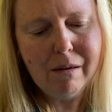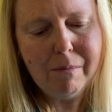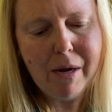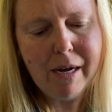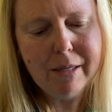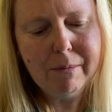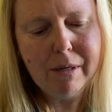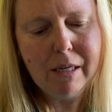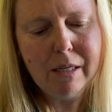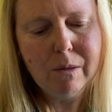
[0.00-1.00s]
my husband,
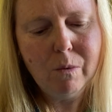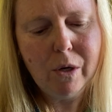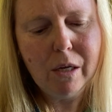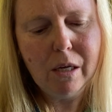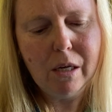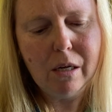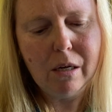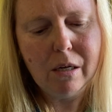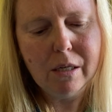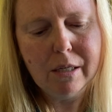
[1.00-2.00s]
he's working in
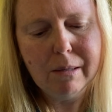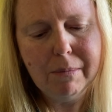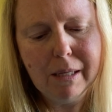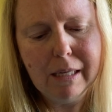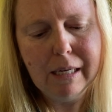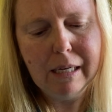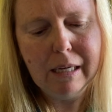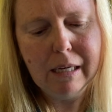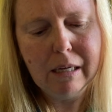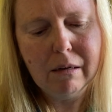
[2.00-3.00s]
disability,
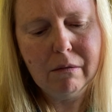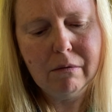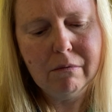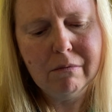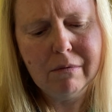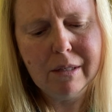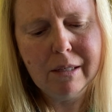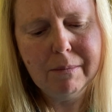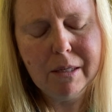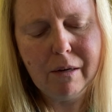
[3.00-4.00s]
and I thought, oh, it
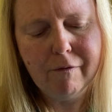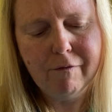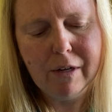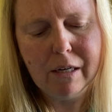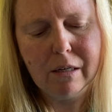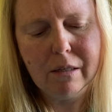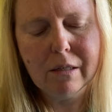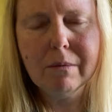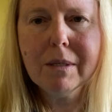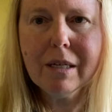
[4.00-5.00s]
seems like fun.
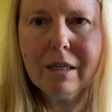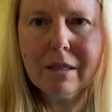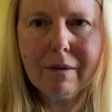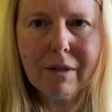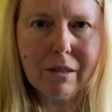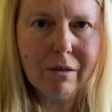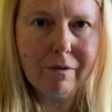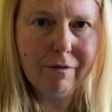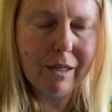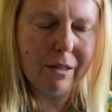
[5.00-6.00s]
Seems like he's having a lot of
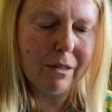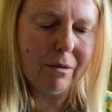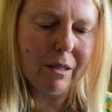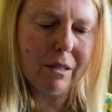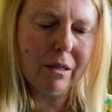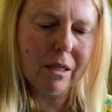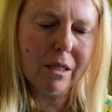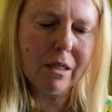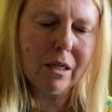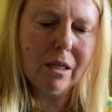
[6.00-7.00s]
fun. So I
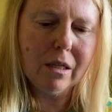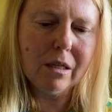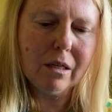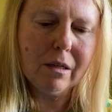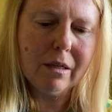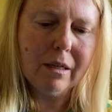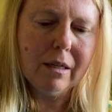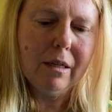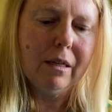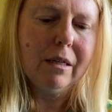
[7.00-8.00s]
studied the
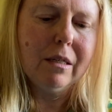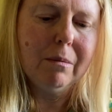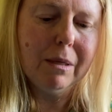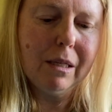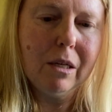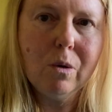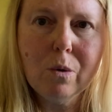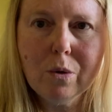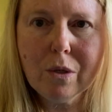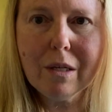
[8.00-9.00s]
disability
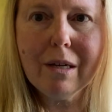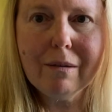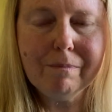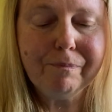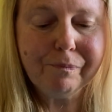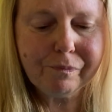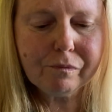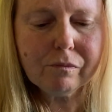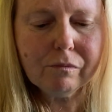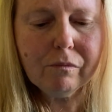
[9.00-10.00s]
course and
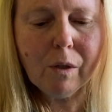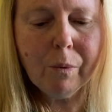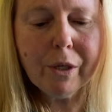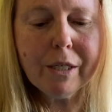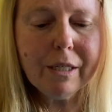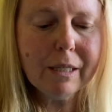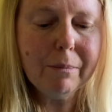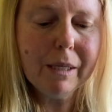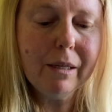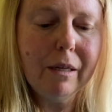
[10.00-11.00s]
worked in
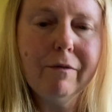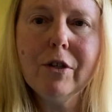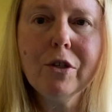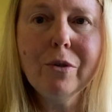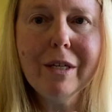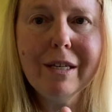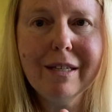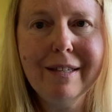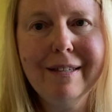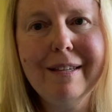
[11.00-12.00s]
disability for 2
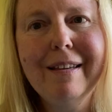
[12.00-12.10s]
years,